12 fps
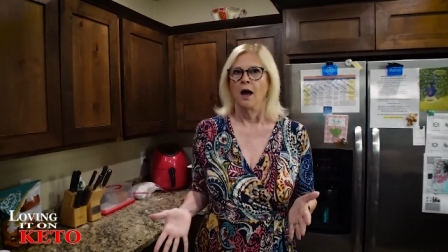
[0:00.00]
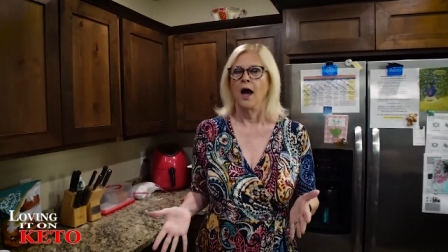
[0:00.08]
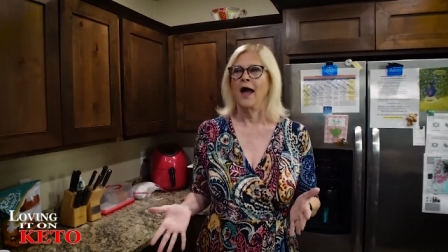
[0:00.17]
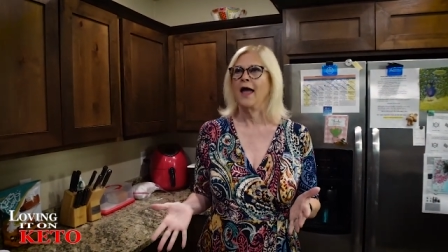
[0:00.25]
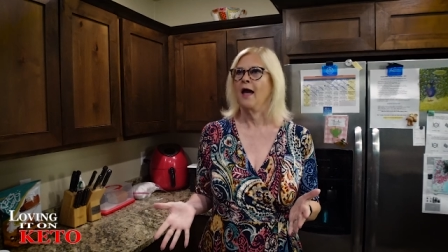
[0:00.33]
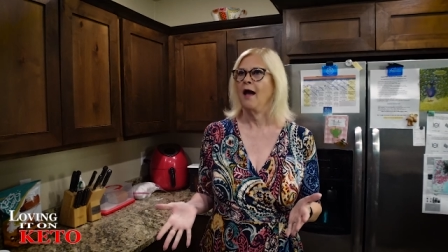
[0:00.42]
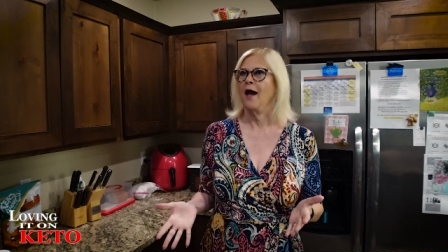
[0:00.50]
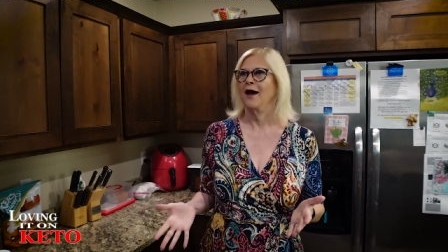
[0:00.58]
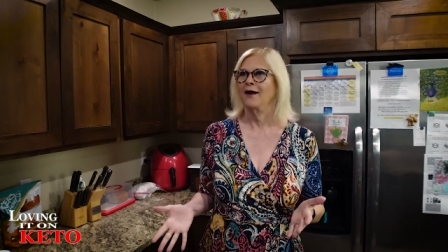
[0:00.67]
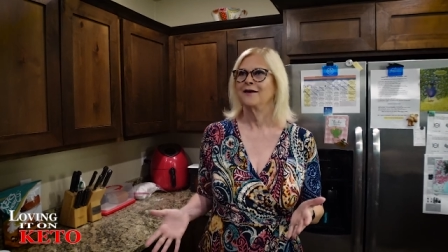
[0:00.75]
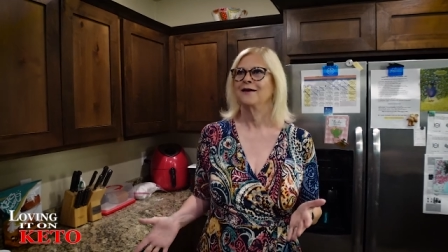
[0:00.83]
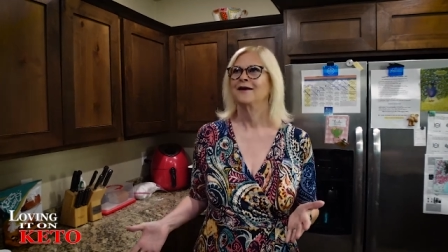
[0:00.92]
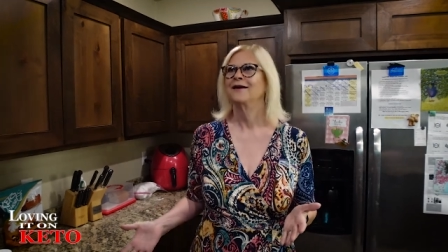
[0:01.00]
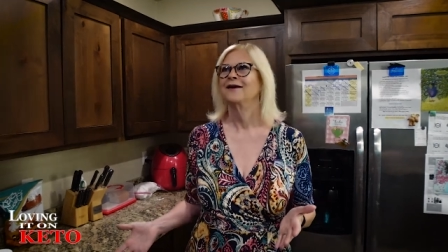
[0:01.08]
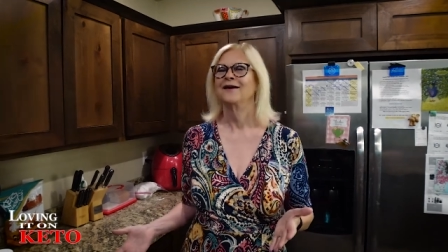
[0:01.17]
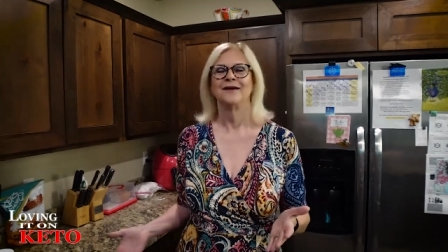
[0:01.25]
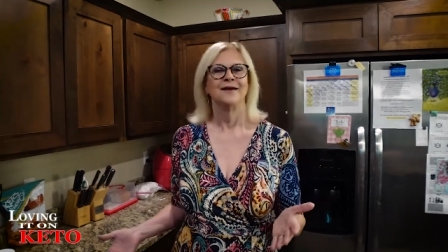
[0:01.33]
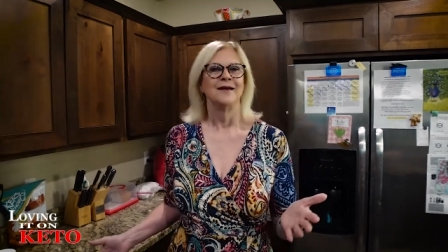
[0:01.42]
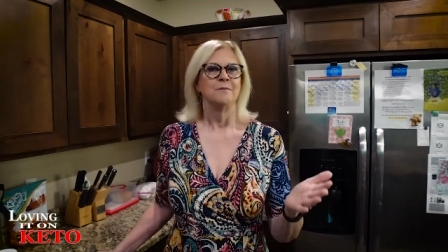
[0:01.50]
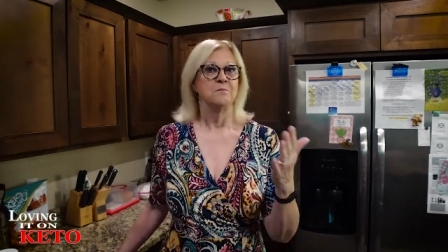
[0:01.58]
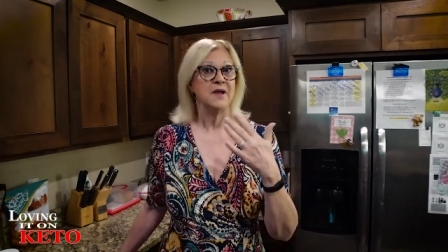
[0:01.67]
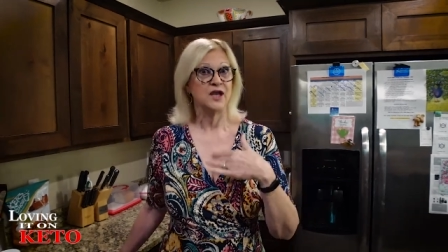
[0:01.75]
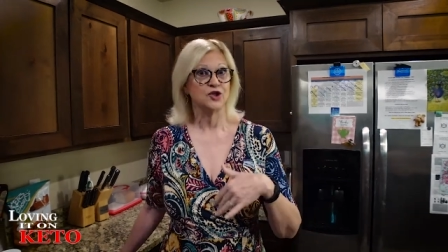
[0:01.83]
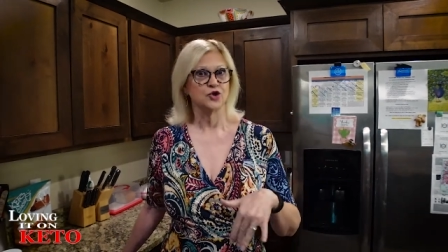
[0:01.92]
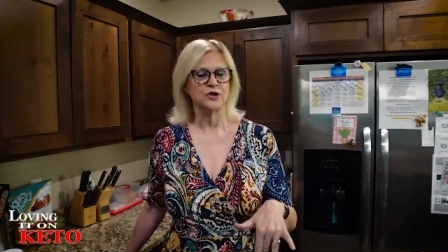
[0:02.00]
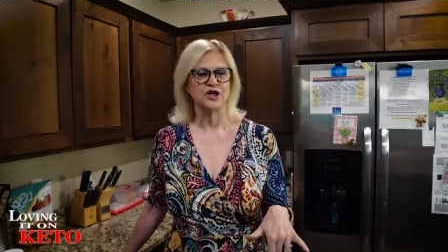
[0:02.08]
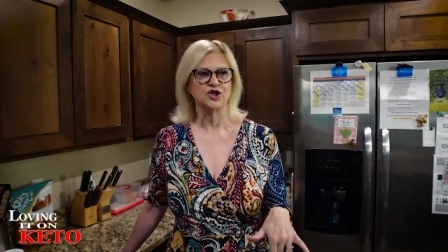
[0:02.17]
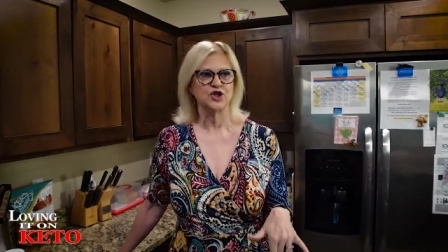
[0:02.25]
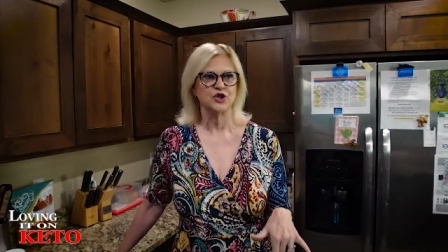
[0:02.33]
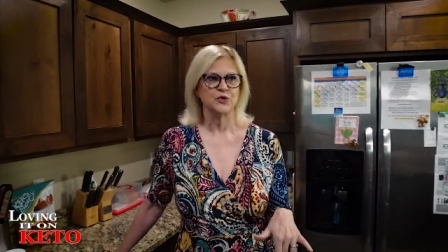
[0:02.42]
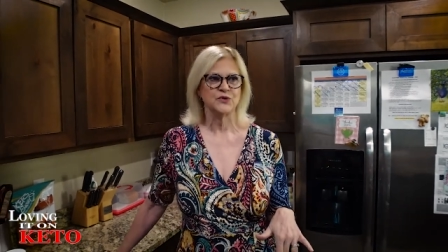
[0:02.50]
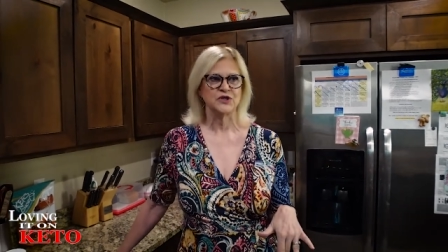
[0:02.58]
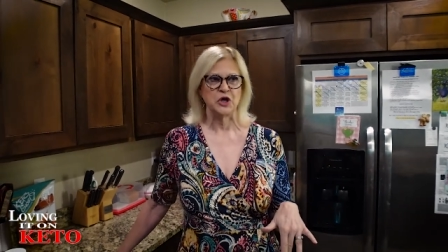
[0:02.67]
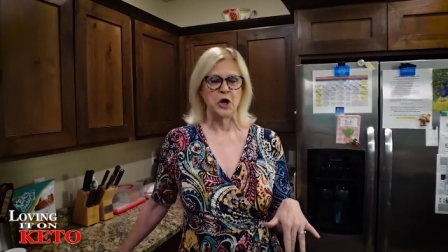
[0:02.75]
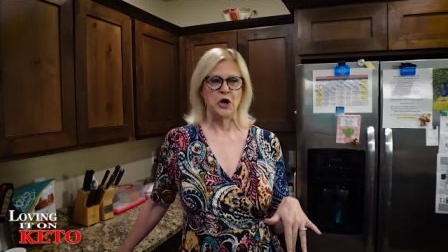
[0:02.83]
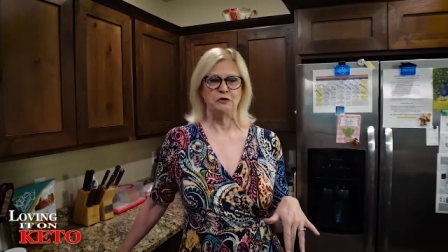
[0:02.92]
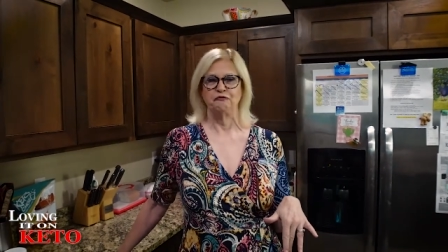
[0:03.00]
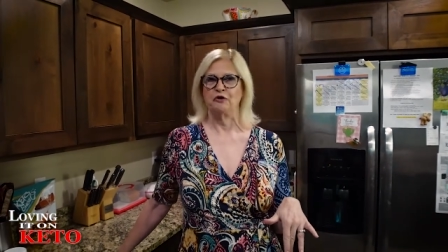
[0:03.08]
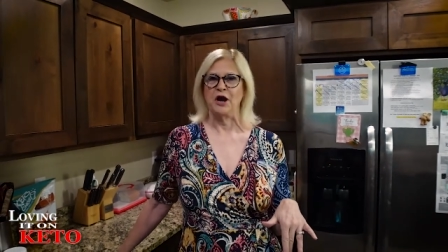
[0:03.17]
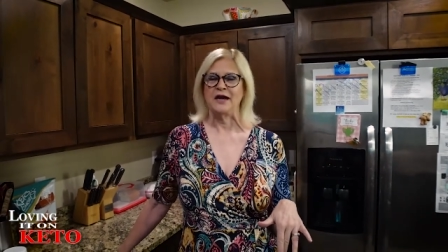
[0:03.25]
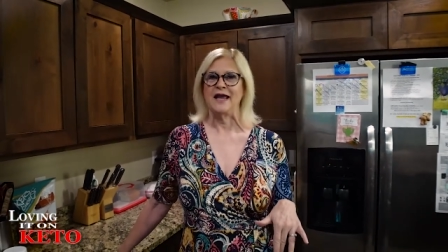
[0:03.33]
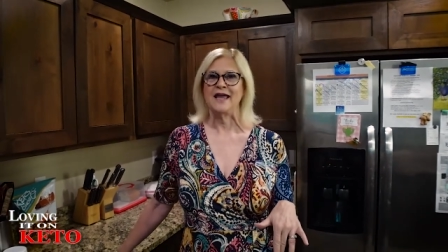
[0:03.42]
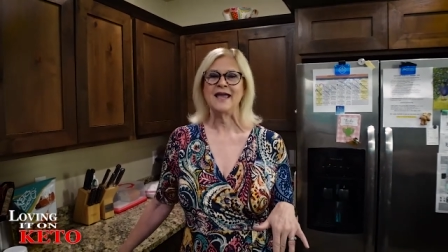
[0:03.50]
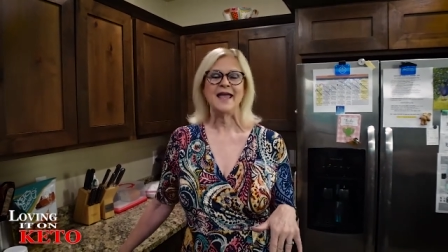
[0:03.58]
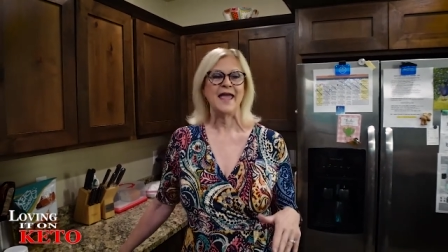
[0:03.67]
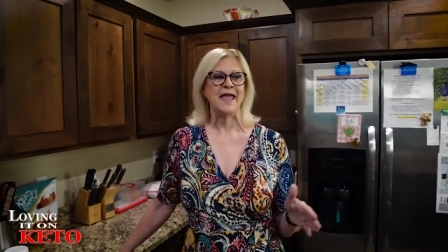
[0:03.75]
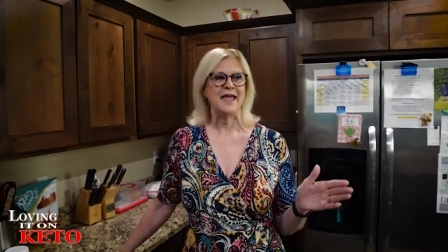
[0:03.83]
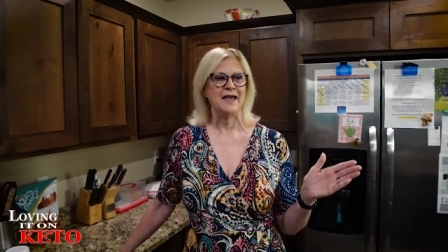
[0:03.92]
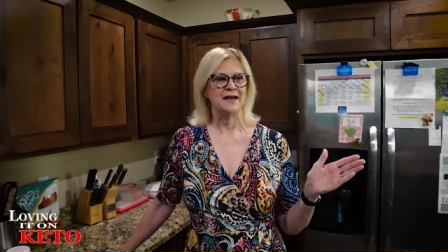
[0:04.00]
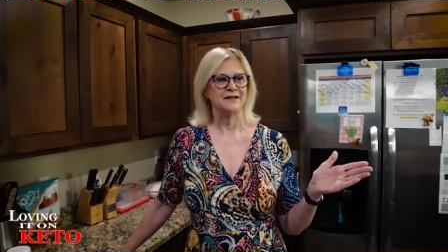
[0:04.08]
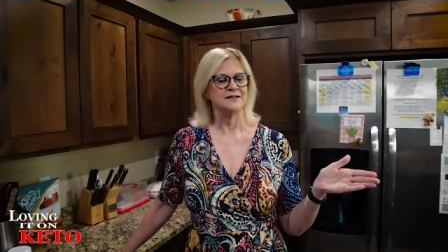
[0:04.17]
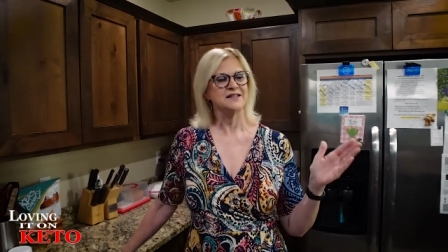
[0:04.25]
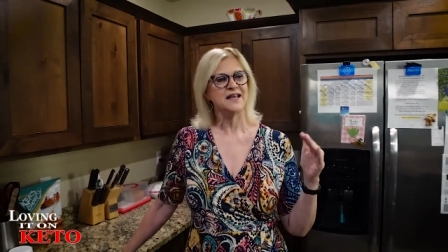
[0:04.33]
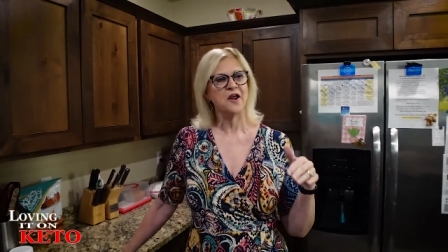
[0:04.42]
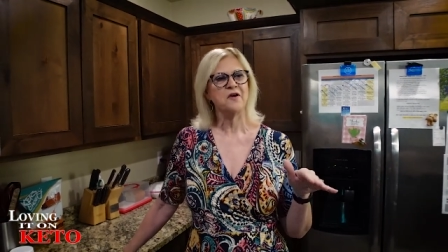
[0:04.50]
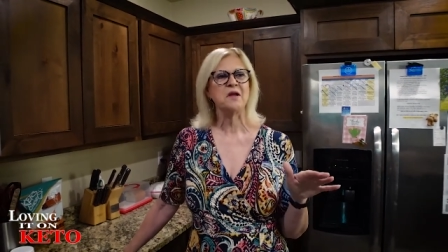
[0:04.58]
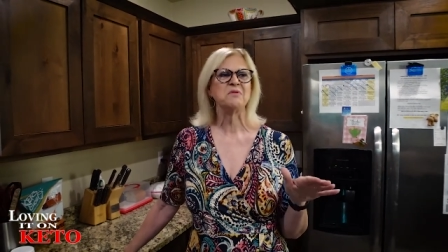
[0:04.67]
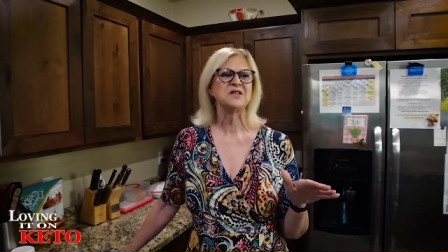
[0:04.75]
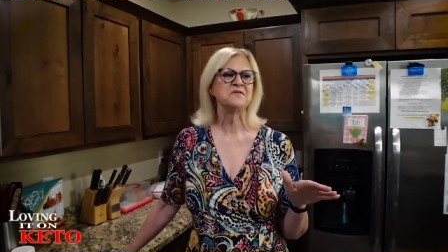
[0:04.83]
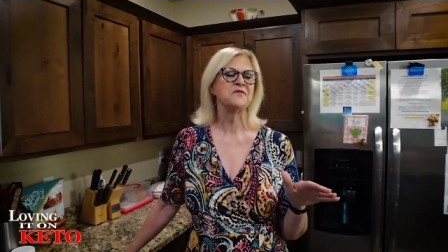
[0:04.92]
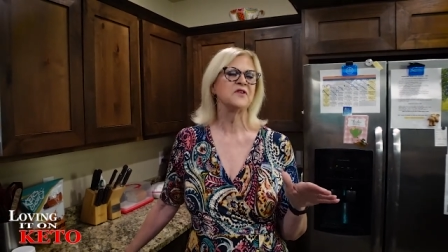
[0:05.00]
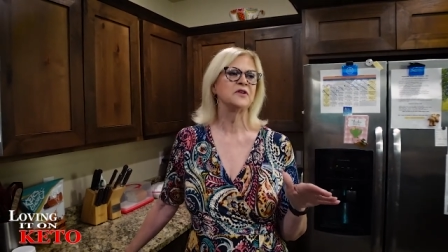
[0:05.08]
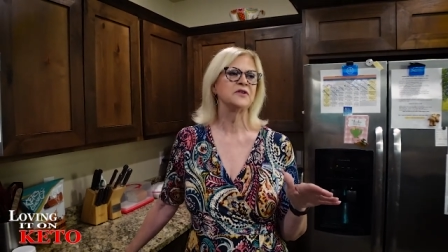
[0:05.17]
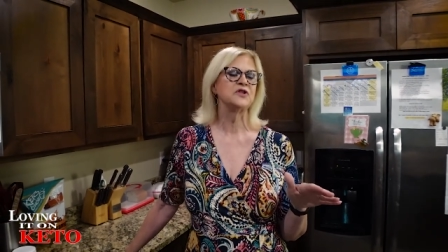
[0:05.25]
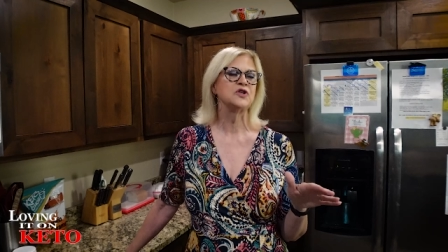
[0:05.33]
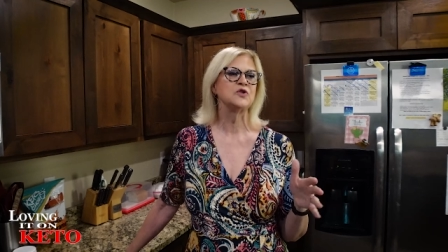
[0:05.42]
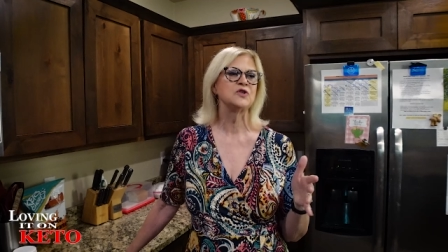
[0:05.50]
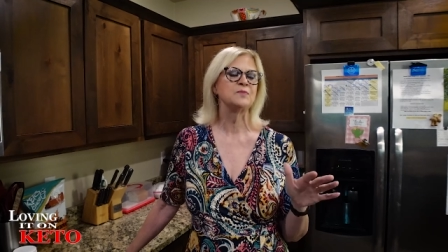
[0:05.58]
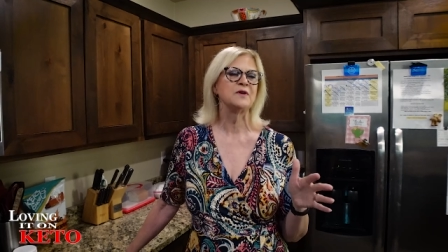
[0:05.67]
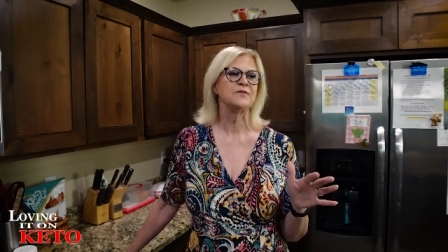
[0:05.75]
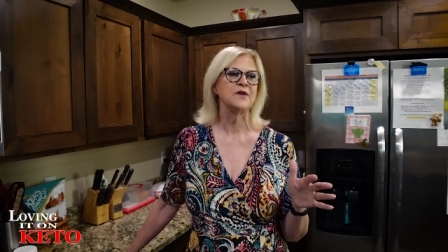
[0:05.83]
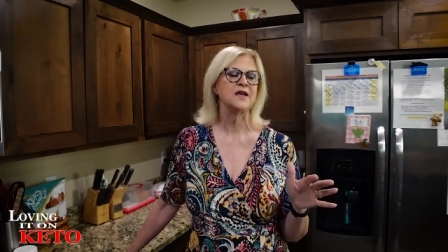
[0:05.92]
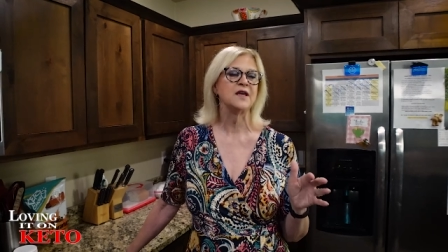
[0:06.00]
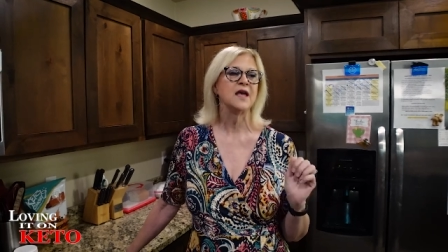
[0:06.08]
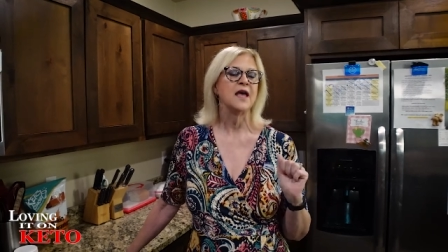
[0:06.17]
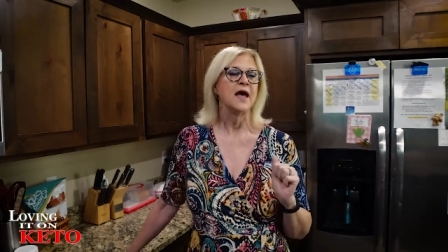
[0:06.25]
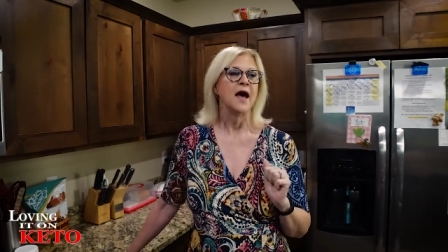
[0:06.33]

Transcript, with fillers: I had major issues on Friday and Saturday wasn't feeling too spiffy.